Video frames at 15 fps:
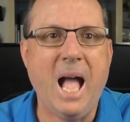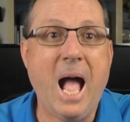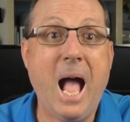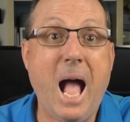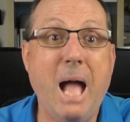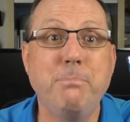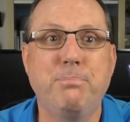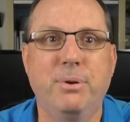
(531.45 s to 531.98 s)

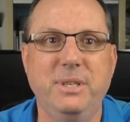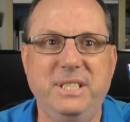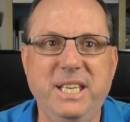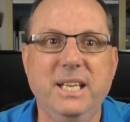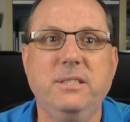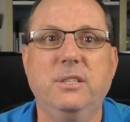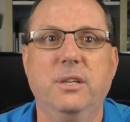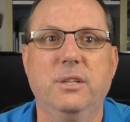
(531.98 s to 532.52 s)
I
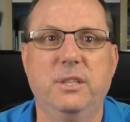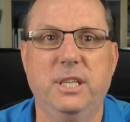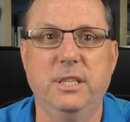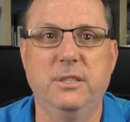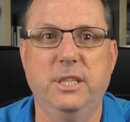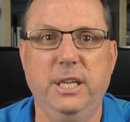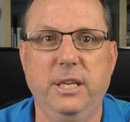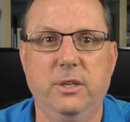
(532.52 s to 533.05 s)
predict
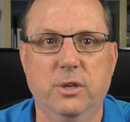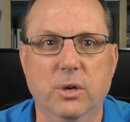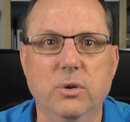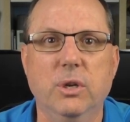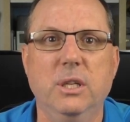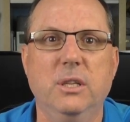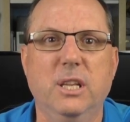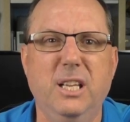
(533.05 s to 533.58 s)
that the
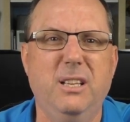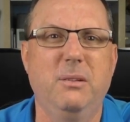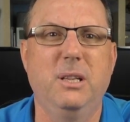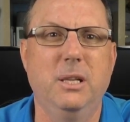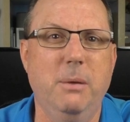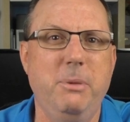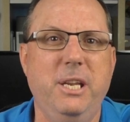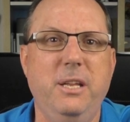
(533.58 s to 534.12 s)
current
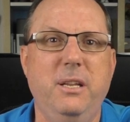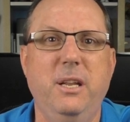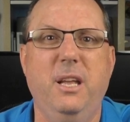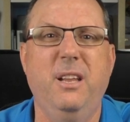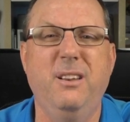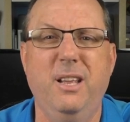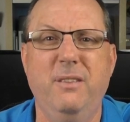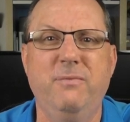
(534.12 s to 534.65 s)
limited
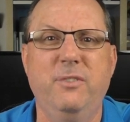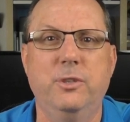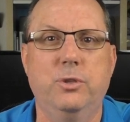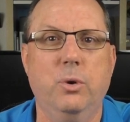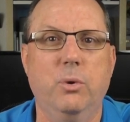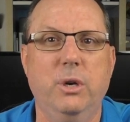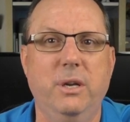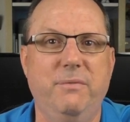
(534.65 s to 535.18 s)

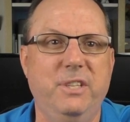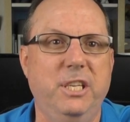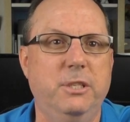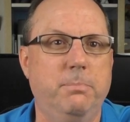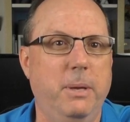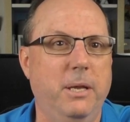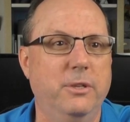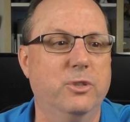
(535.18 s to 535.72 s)
inventory of
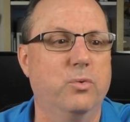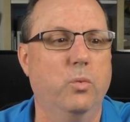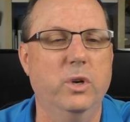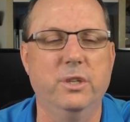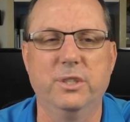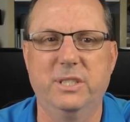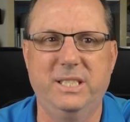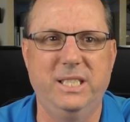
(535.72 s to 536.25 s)
these pens
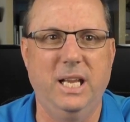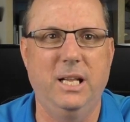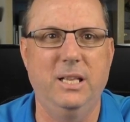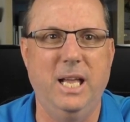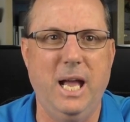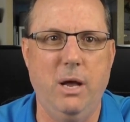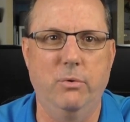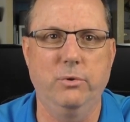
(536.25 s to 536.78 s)
will
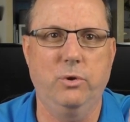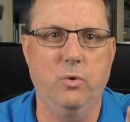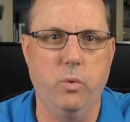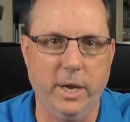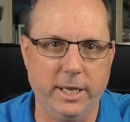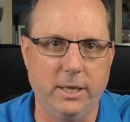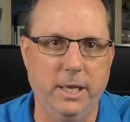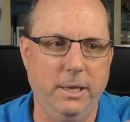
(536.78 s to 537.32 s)
sell out
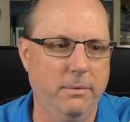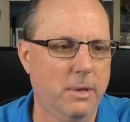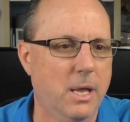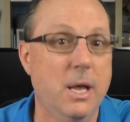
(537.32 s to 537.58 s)
quickly.